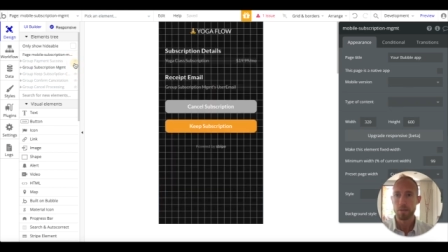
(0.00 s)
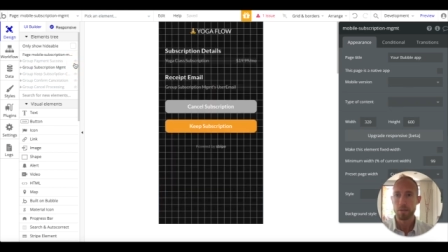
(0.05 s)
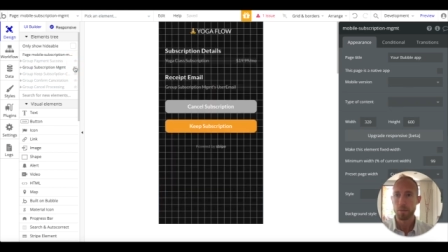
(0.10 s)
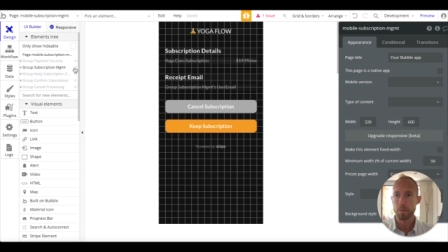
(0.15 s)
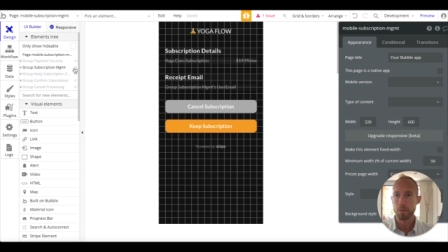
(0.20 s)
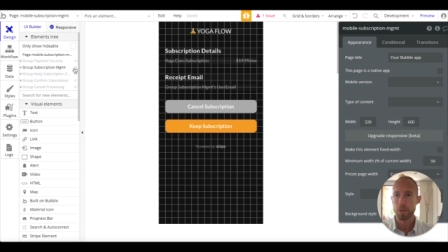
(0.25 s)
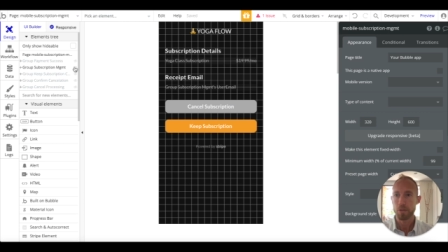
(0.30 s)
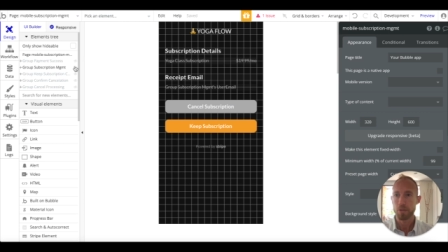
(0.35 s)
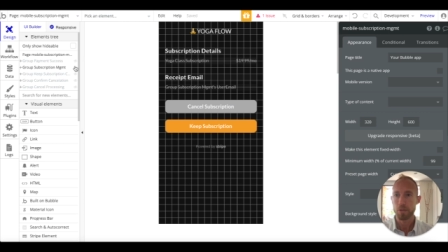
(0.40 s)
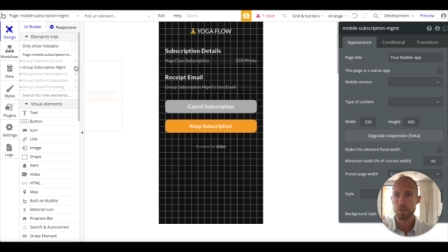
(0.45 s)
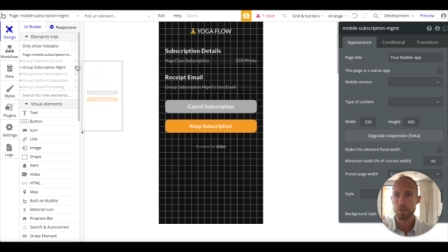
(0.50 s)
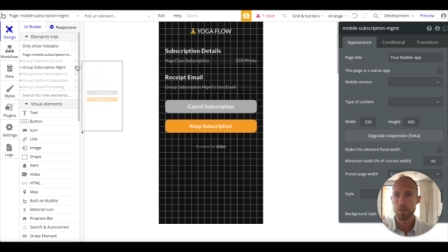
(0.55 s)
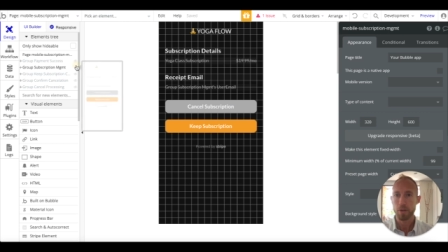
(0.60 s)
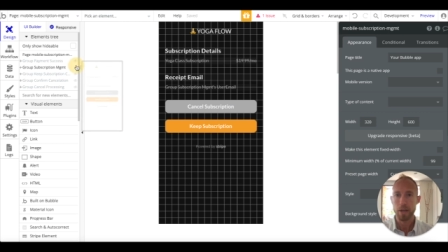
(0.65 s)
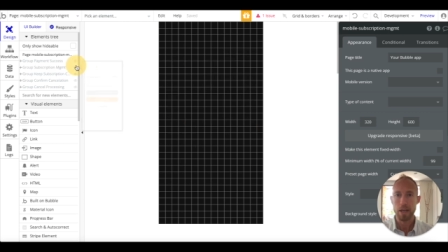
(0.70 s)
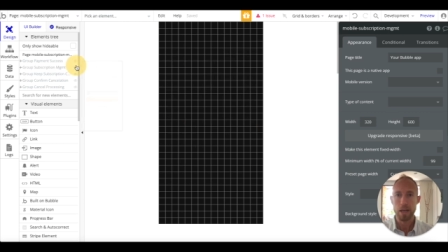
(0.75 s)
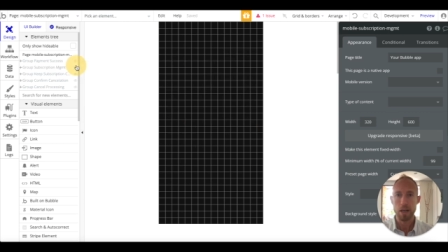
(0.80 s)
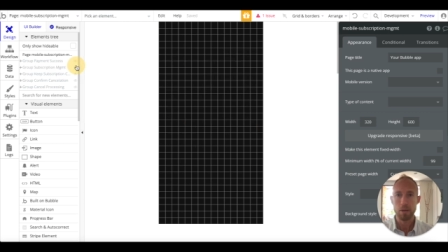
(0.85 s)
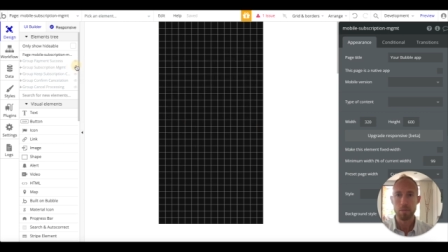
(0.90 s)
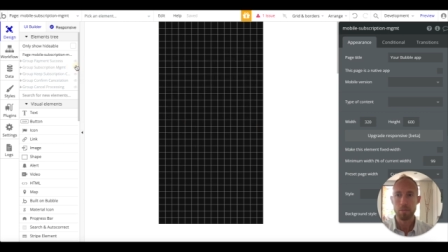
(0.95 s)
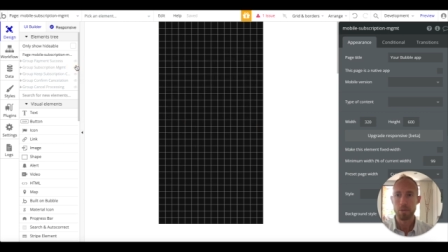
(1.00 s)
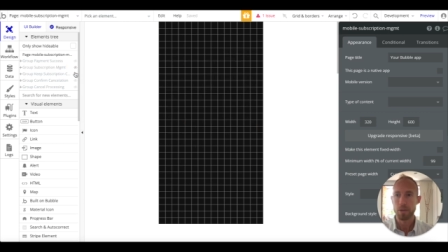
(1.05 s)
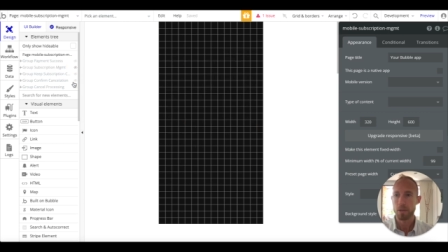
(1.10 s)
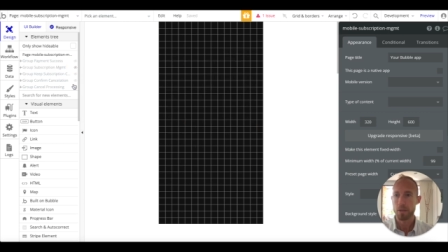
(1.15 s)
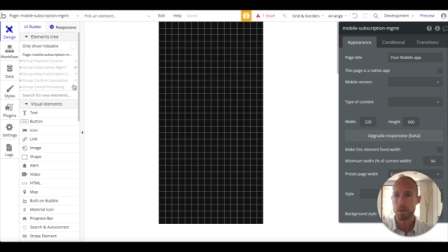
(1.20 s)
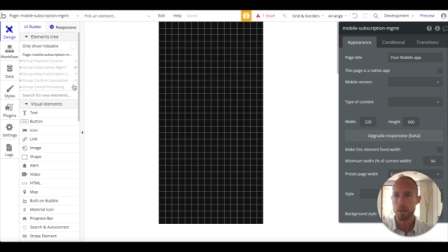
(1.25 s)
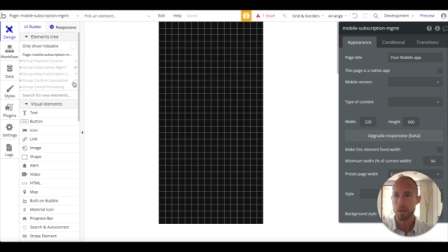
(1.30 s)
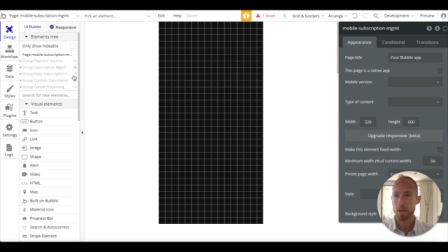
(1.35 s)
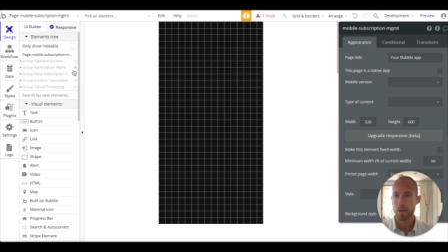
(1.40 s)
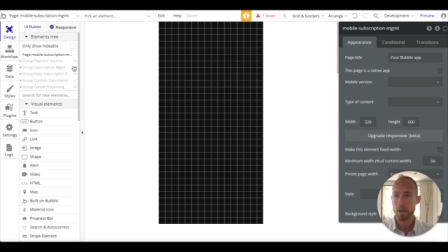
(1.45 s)
let me just grab
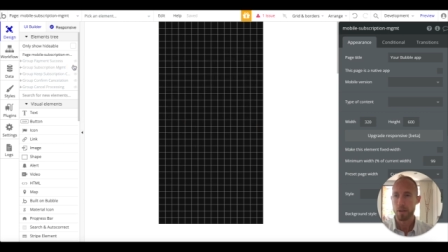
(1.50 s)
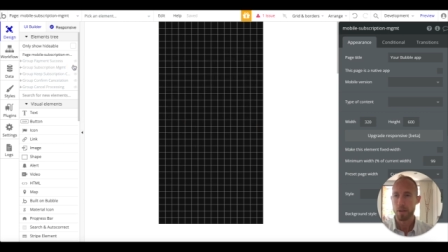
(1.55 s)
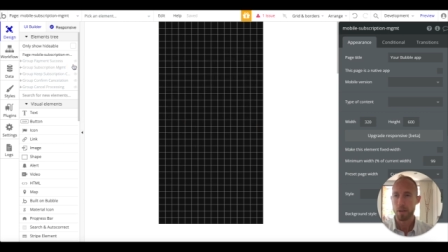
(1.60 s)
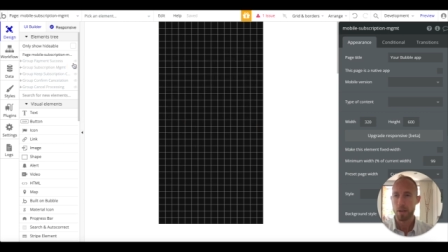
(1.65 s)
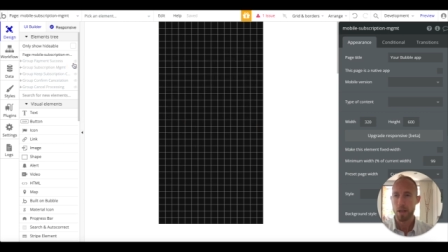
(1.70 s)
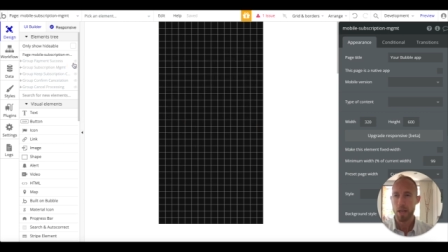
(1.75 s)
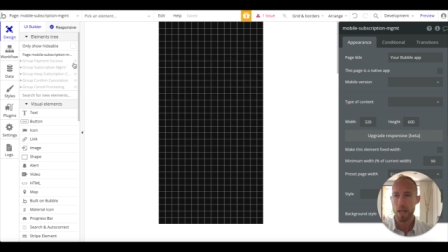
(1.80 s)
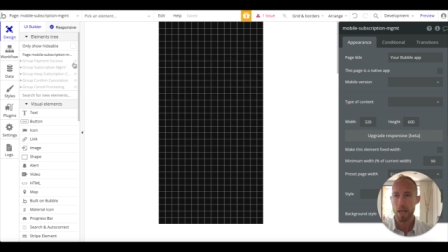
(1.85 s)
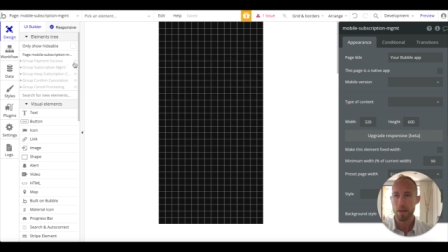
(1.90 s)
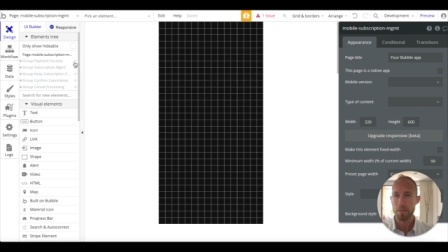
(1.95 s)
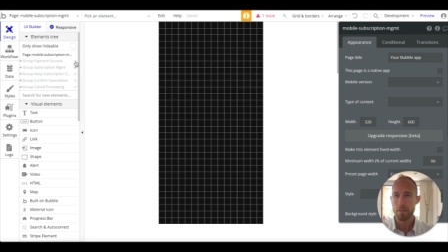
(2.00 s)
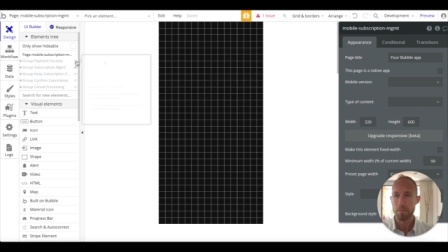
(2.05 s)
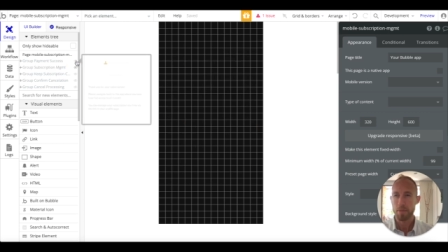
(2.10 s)
a